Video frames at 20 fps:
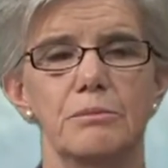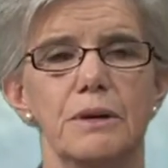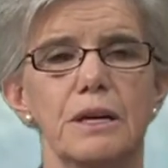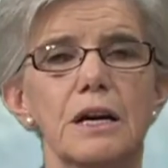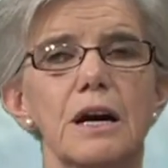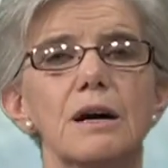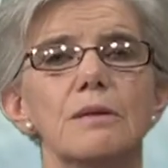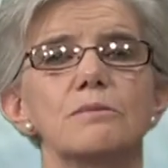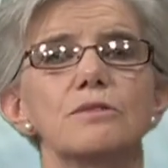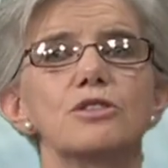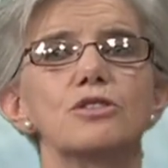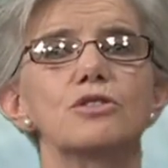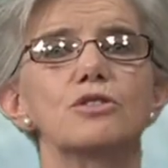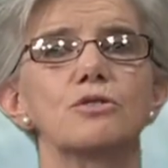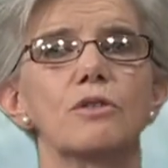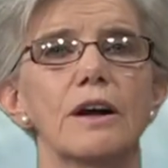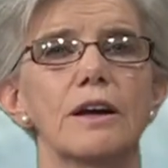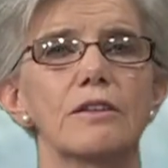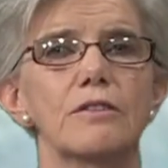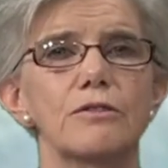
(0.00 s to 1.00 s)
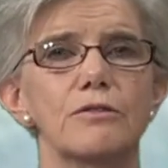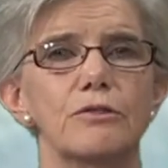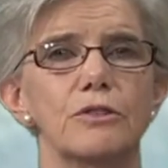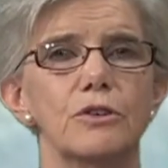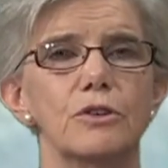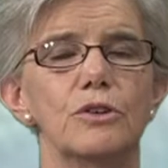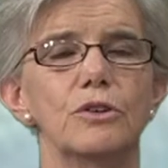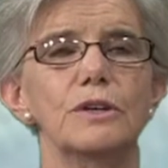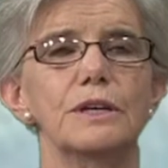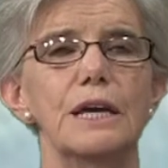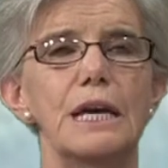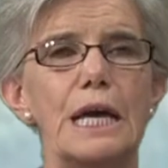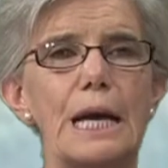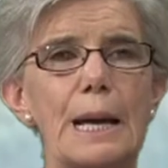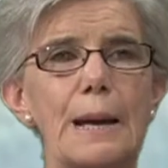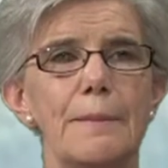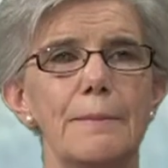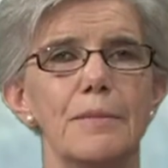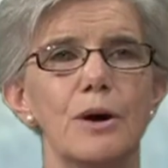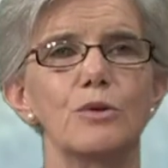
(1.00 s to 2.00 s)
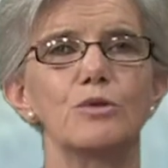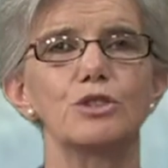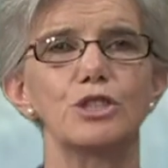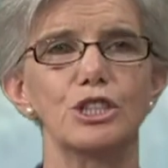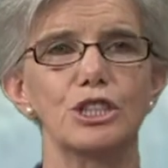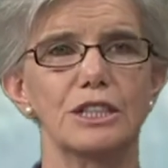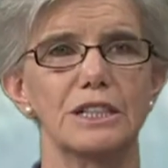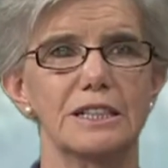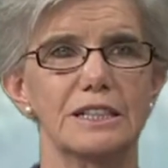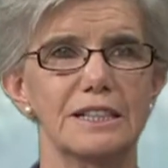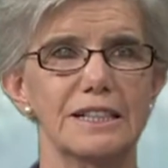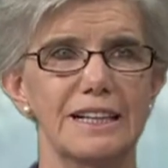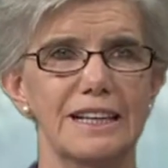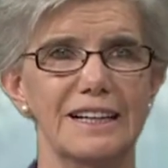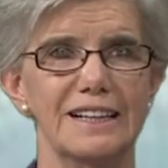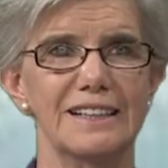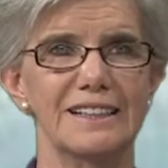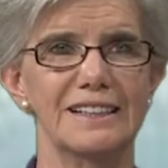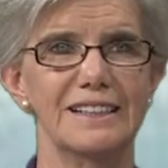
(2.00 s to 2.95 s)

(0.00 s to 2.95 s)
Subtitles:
becomes strengthful emotionally.